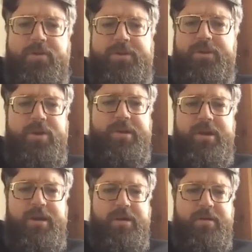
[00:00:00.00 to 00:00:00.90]
story is
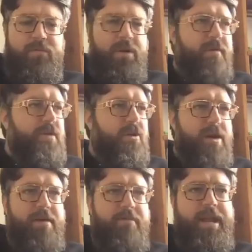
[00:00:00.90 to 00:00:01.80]
good enough. Wherever you're
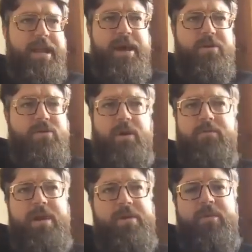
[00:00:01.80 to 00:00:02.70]
at right now, you are
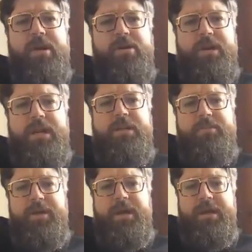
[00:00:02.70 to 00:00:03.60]
right where you need to
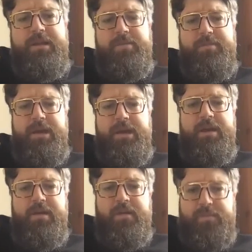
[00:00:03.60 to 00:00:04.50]

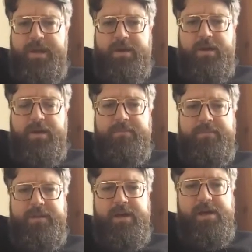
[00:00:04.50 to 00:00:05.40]
be a speaker.
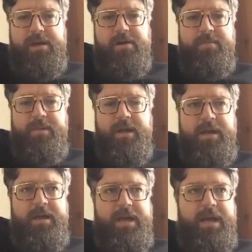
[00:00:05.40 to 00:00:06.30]

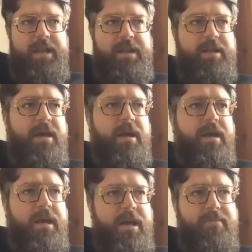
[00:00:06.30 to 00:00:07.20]
And
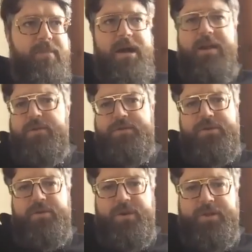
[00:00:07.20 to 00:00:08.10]
keep mining those
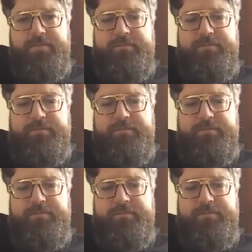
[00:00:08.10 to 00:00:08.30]
stories.